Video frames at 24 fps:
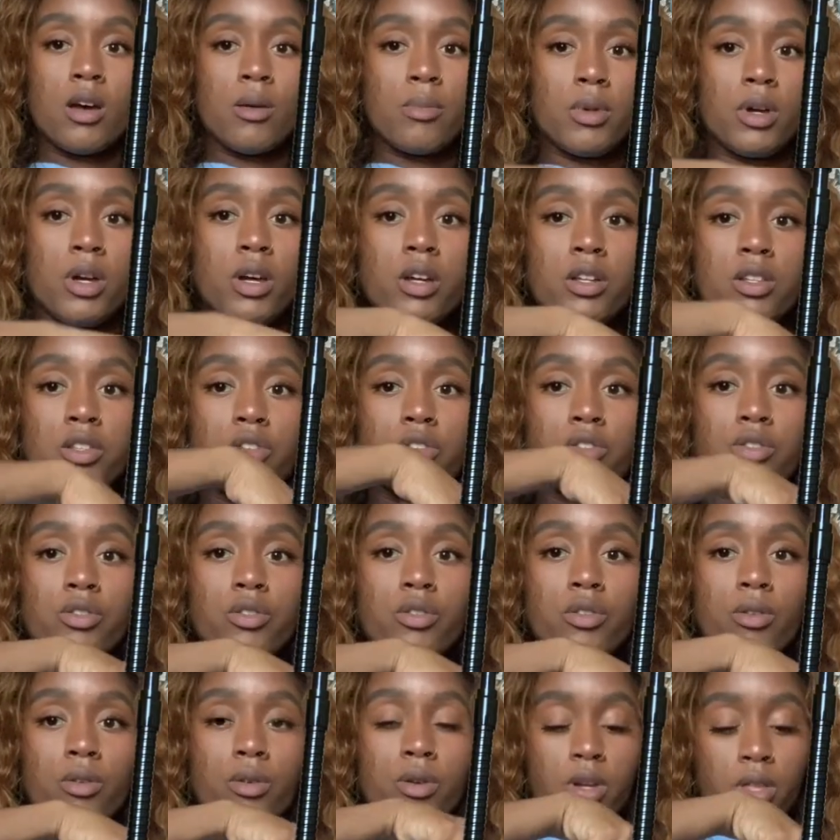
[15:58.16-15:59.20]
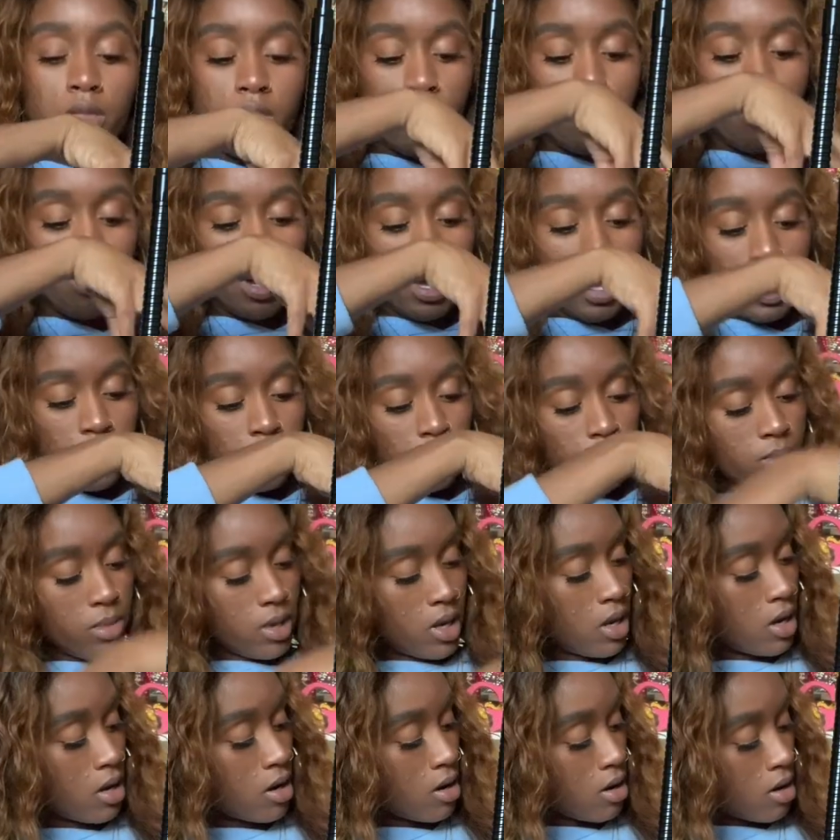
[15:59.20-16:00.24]
I'm unscrewing the bottom
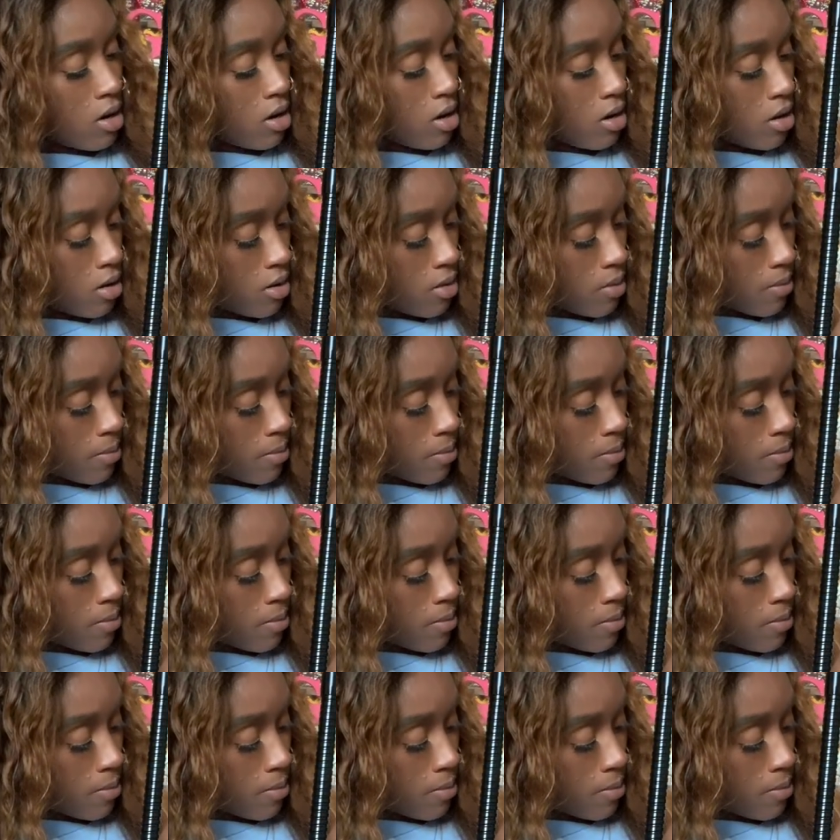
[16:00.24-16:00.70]
here.